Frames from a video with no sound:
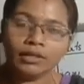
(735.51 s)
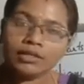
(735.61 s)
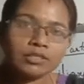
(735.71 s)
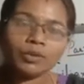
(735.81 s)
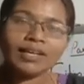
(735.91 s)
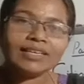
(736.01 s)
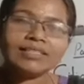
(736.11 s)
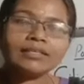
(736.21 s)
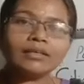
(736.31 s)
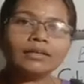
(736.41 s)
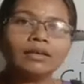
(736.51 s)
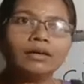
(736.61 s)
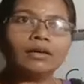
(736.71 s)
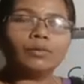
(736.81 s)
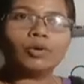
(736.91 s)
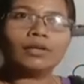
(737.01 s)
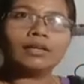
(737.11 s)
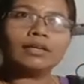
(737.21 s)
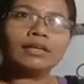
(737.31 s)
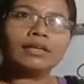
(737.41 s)
So it's an
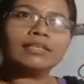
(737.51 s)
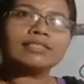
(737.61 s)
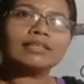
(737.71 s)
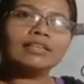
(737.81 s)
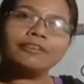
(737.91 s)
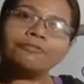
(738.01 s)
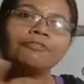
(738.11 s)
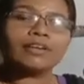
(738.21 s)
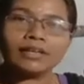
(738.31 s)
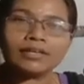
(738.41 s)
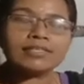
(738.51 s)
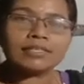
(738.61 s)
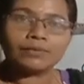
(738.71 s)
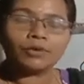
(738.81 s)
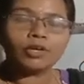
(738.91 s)
it's a different concept.